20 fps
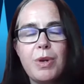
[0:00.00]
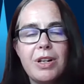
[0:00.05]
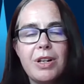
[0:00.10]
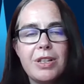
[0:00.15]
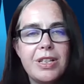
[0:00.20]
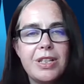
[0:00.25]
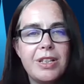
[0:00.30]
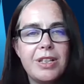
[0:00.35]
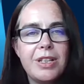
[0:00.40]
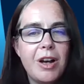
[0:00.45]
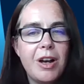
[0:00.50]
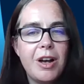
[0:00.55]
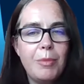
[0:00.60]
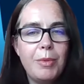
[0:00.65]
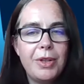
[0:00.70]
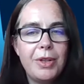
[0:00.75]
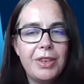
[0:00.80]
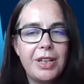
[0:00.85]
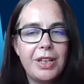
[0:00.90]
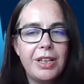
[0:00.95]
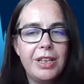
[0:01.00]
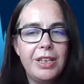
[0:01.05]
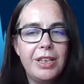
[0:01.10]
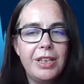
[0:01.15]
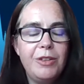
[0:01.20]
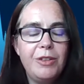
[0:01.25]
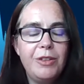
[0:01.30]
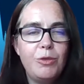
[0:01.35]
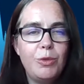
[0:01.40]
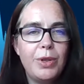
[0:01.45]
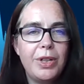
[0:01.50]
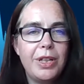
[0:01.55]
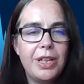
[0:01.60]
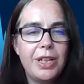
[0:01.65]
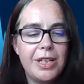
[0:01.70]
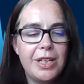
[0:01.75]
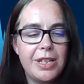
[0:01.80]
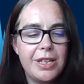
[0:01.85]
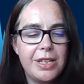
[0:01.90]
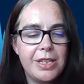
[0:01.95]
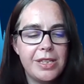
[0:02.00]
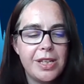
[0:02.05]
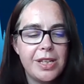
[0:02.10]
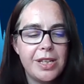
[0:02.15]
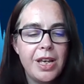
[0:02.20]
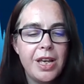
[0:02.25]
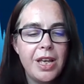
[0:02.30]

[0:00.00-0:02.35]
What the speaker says: parting comment that I'll leave with is